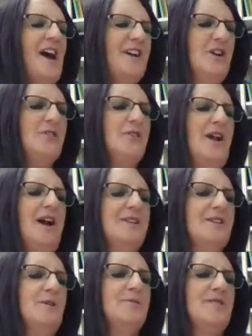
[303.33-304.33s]
Another
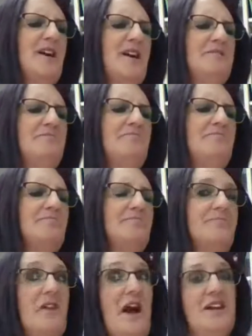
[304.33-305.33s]
ad comes on.
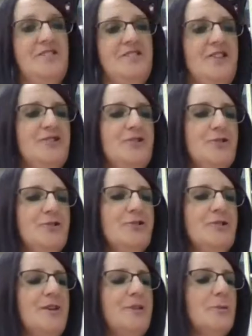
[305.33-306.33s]
I see
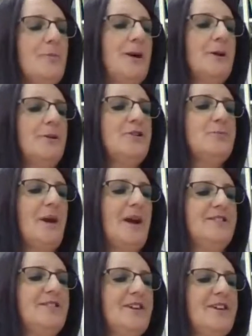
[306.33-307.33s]
children and their parents
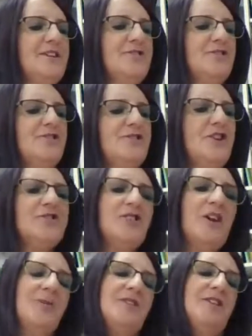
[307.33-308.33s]
buying tickets just
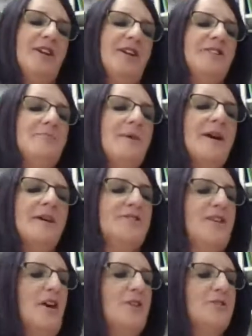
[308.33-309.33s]
like the tickets Mac
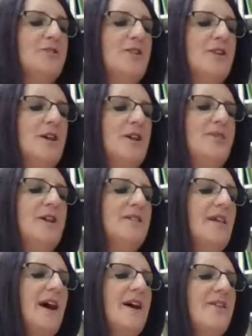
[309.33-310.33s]
sells. They
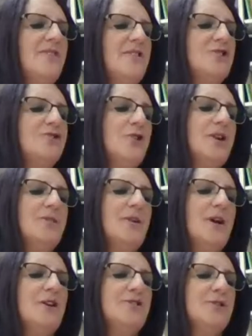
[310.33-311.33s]
laugh, enjoying
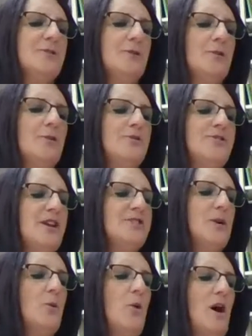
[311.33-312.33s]
their ice cream cones as
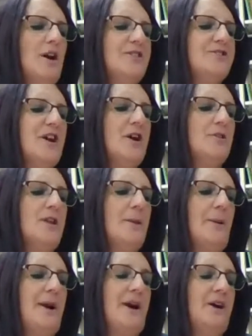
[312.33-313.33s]
they walk down a
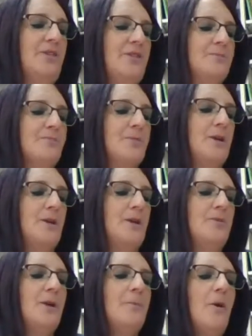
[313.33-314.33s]
path.
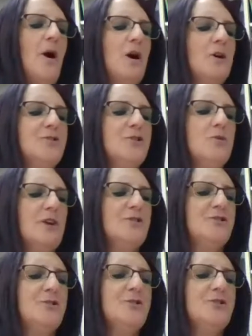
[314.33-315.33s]
They pause to
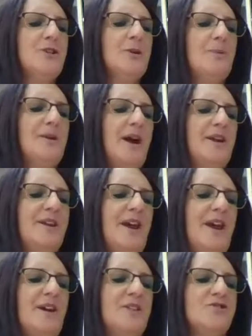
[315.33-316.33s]
watch two sleepy-eyed
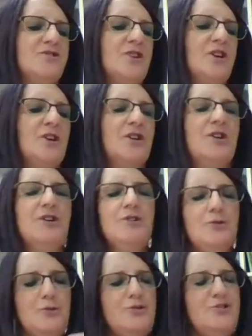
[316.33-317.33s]
cats,
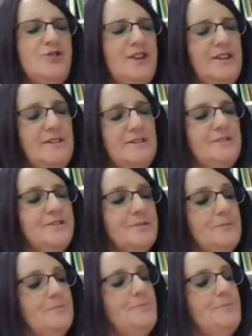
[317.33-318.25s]
huge and